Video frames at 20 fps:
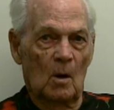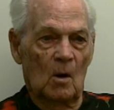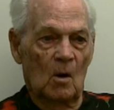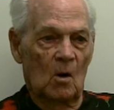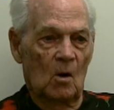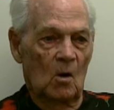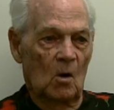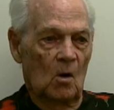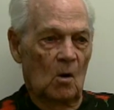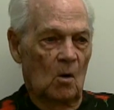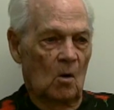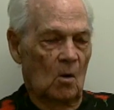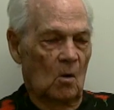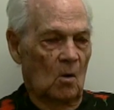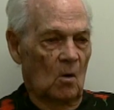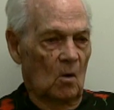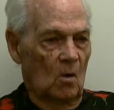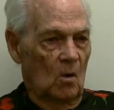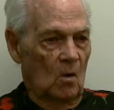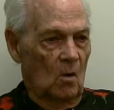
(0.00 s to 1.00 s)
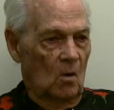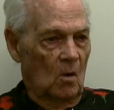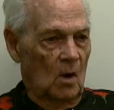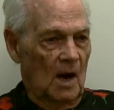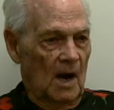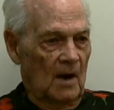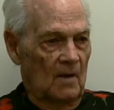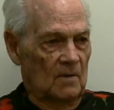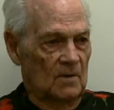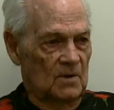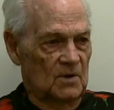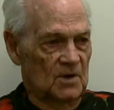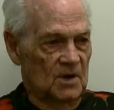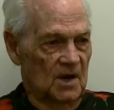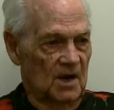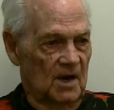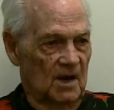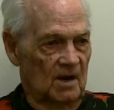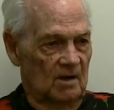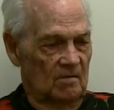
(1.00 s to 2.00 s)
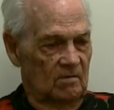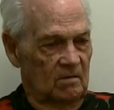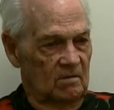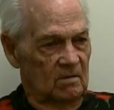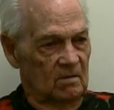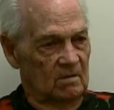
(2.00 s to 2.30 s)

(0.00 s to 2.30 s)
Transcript: Oh, I would say